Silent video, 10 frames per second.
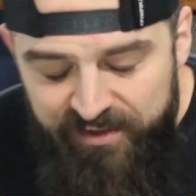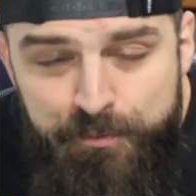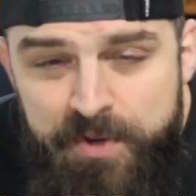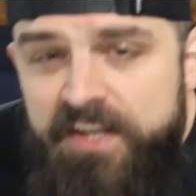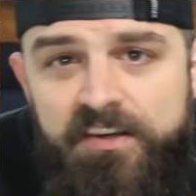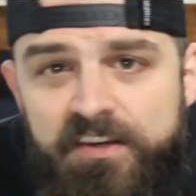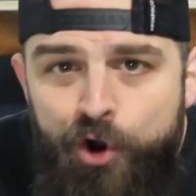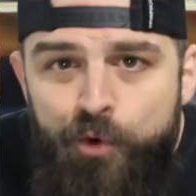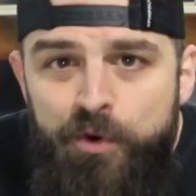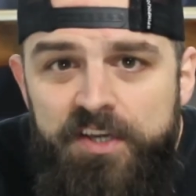the media
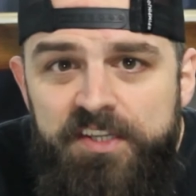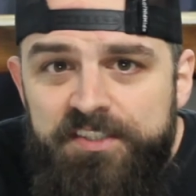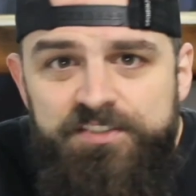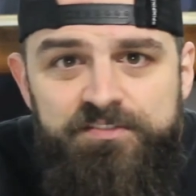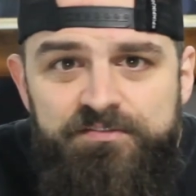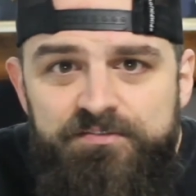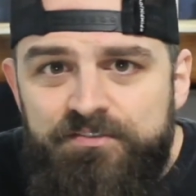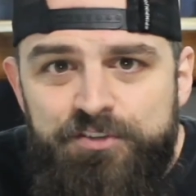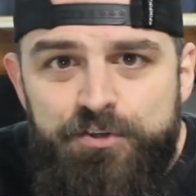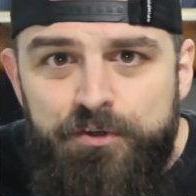always
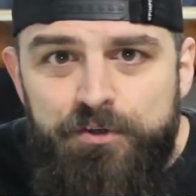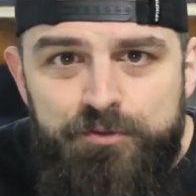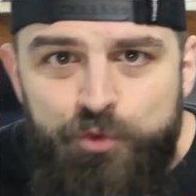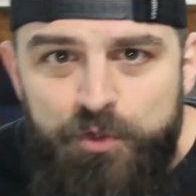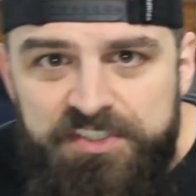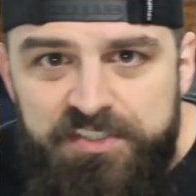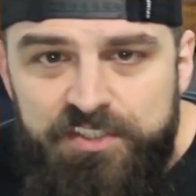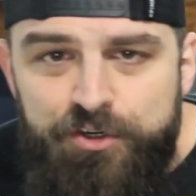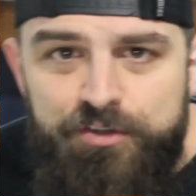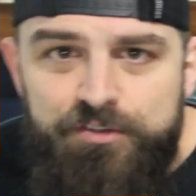twists
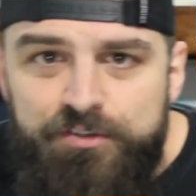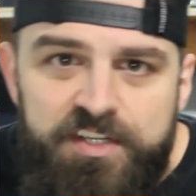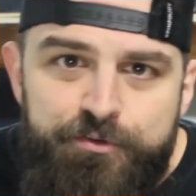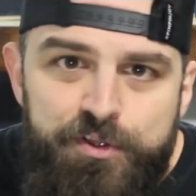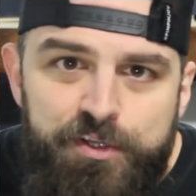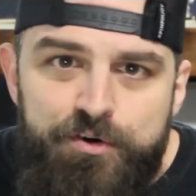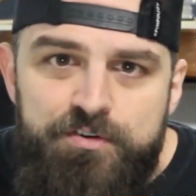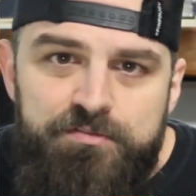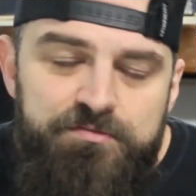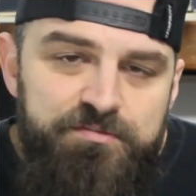and turns every
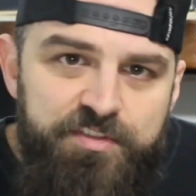little